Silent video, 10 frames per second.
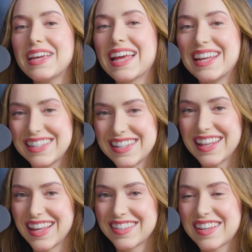we get into
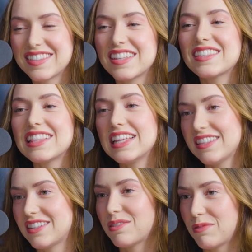this, because this
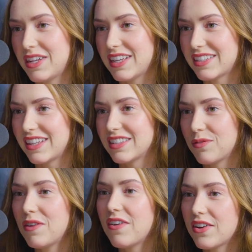list is pretty extensive,
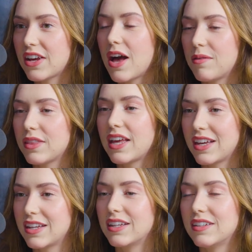we found
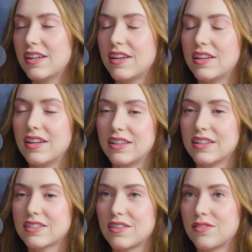a
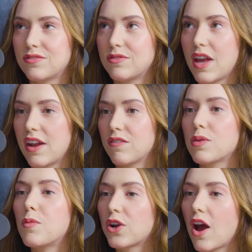list of kind of
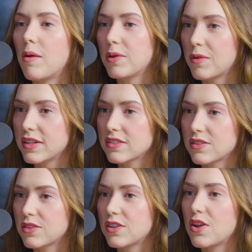the more common ones or the